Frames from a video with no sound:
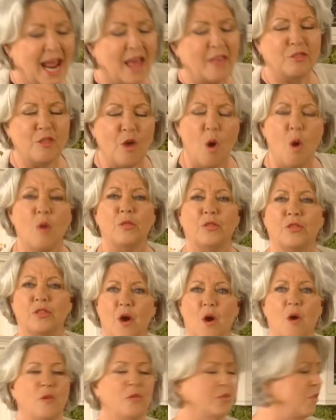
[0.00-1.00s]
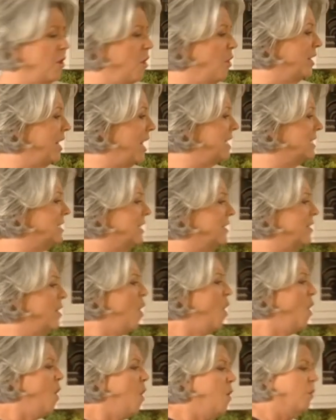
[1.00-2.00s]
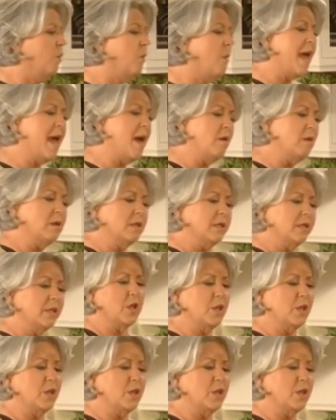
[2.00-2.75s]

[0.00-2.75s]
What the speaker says: I thought and thought and thought, and I said, well,